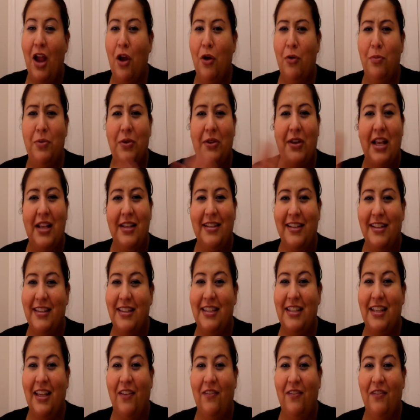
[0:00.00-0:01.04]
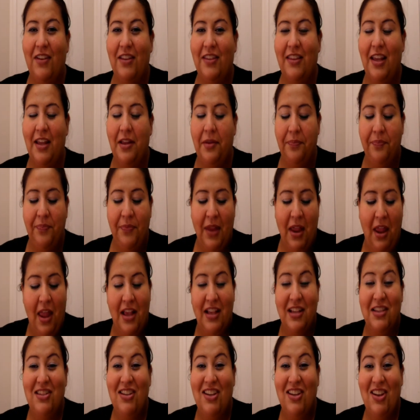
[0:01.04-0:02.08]
I hope you guys can see everything.
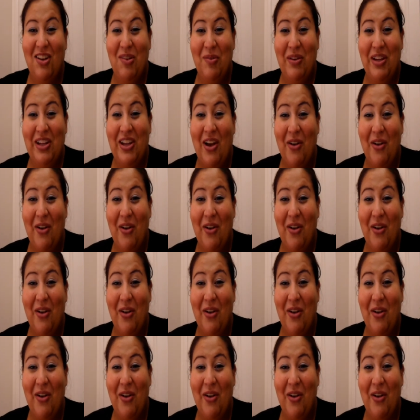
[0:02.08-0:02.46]
So here we